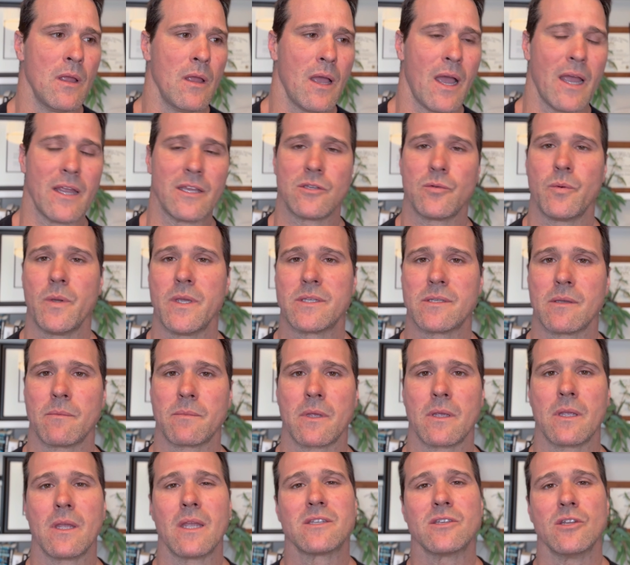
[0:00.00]
I tweak
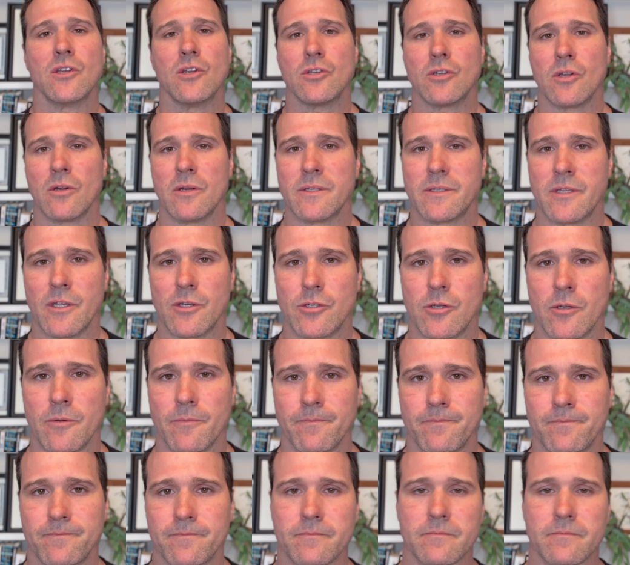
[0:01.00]
something. It's an endurance issue.